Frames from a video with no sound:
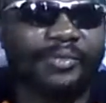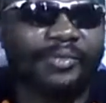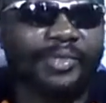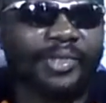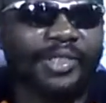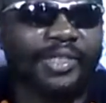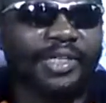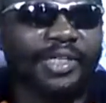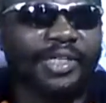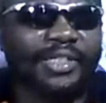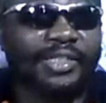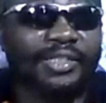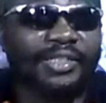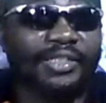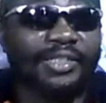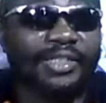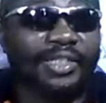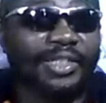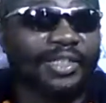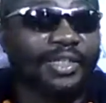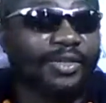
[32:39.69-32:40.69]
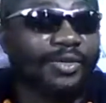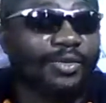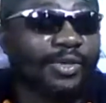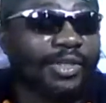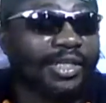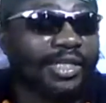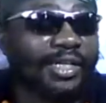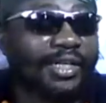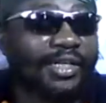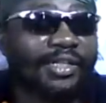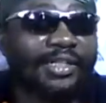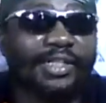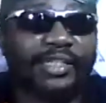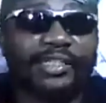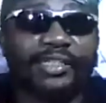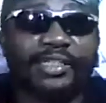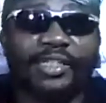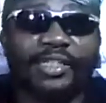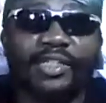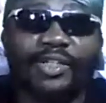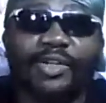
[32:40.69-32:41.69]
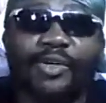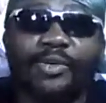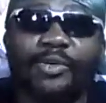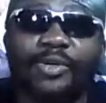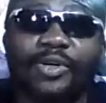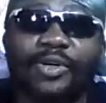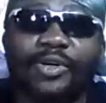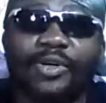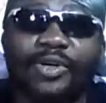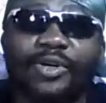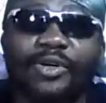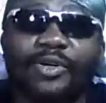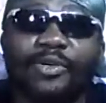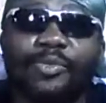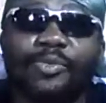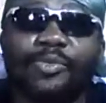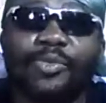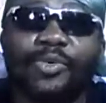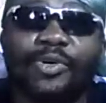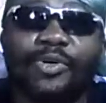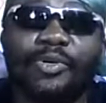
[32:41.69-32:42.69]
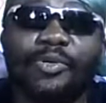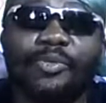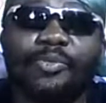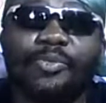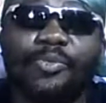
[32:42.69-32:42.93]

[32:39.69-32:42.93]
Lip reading: Because what are the things that our